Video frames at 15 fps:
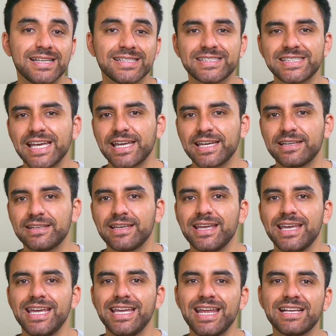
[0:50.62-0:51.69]
Second,
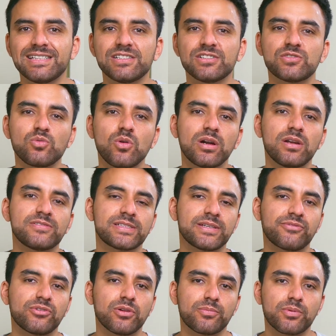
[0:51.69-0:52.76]
it answers one of
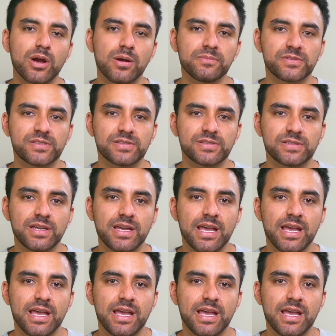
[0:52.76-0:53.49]
several prompts.